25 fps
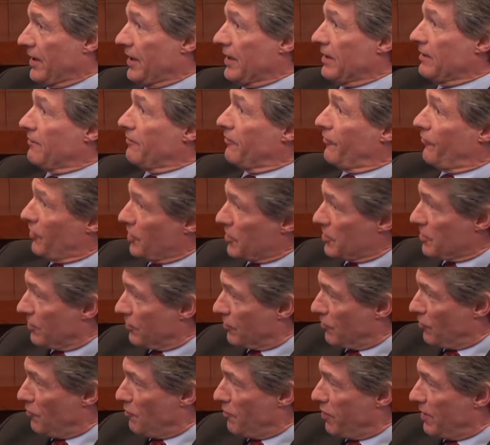in the
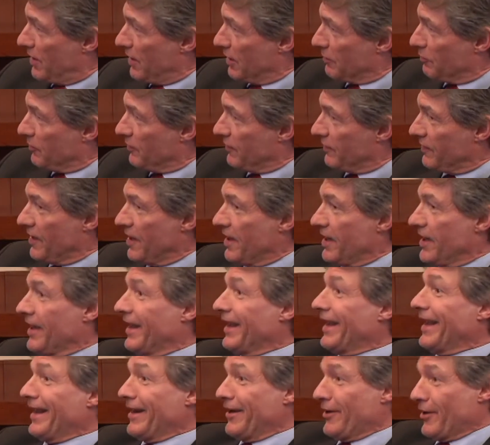visceral compartment,
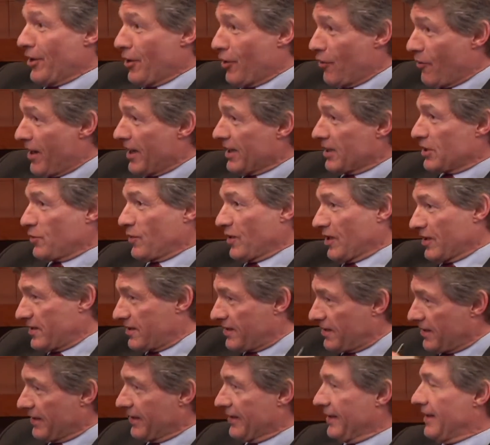and now, as
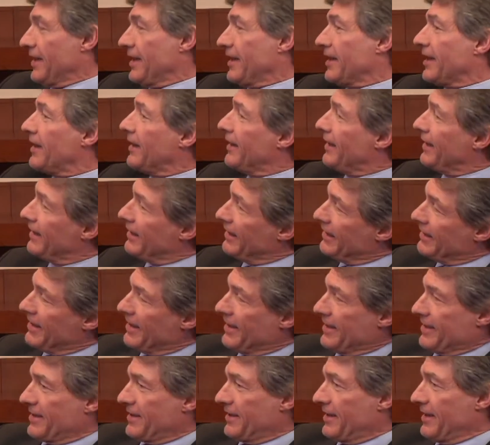was
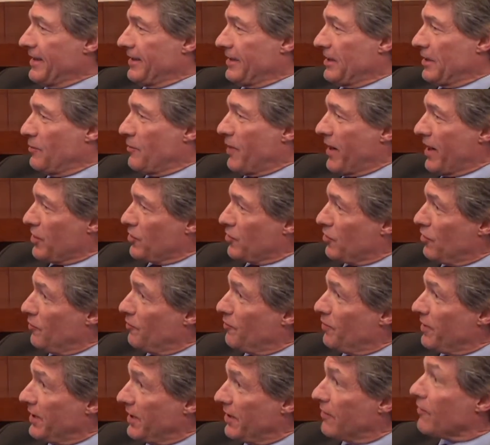clearly stated by
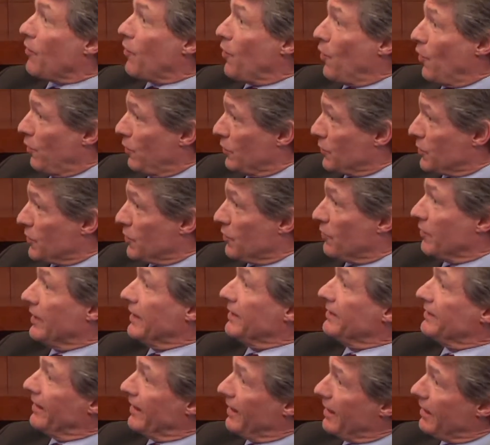Jean-Pierre, also
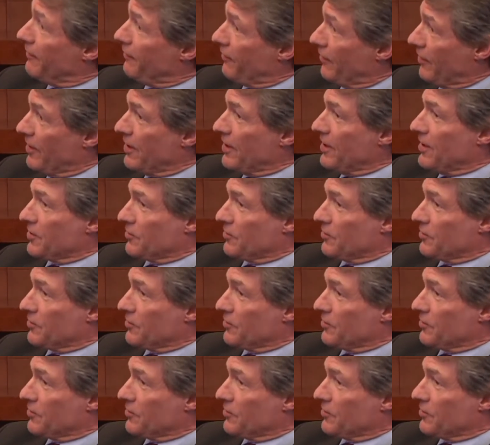in the liver.